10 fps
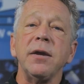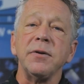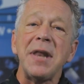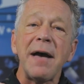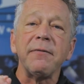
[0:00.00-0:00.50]
You'll
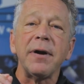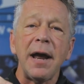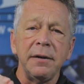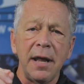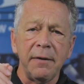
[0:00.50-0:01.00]
never,
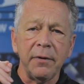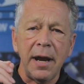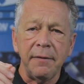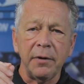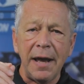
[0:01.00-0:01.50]
never,
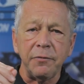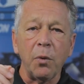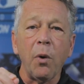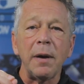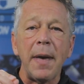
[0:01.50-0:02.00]
ever have to
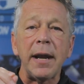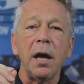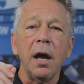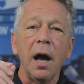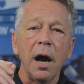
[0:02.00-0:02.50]
worry about
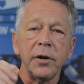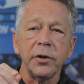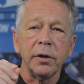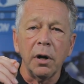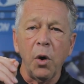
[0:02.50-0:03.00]

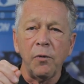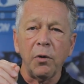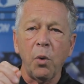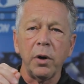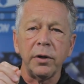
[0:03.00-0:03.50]
under or over
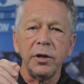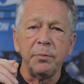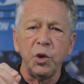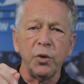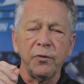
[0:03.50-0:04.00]
watering your
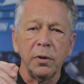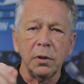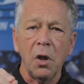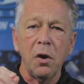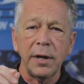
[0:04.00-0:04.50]
beautiful
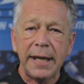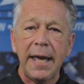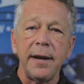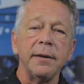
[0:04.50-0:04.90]
lawn again.